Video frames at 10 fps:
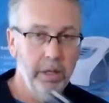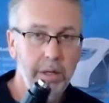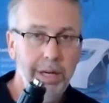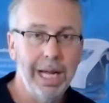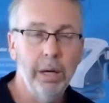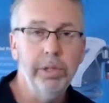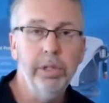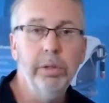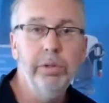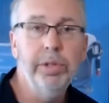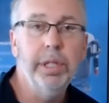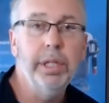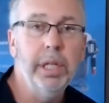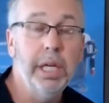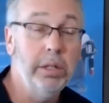now
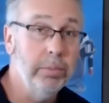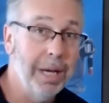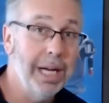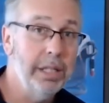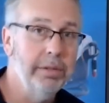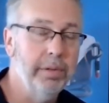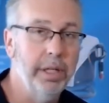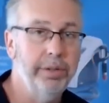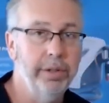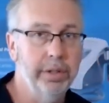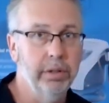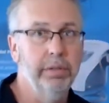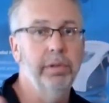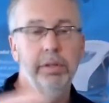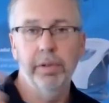using a pneumatic device and
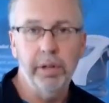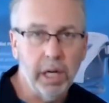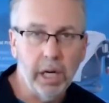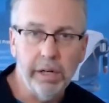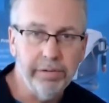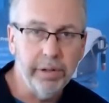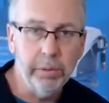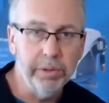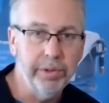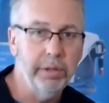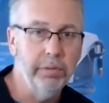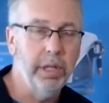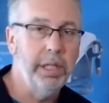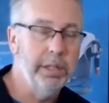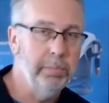delivering very high frequency
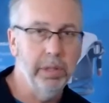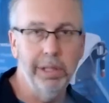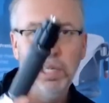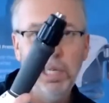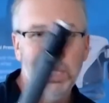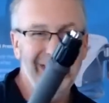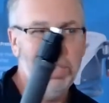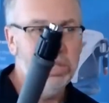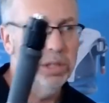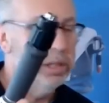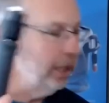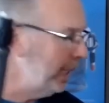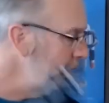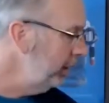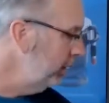rates, but essentially
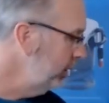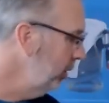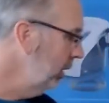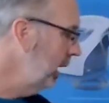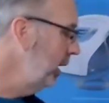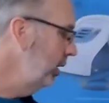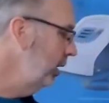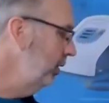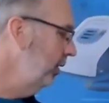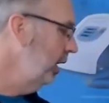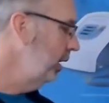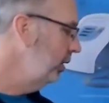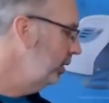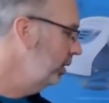letting the device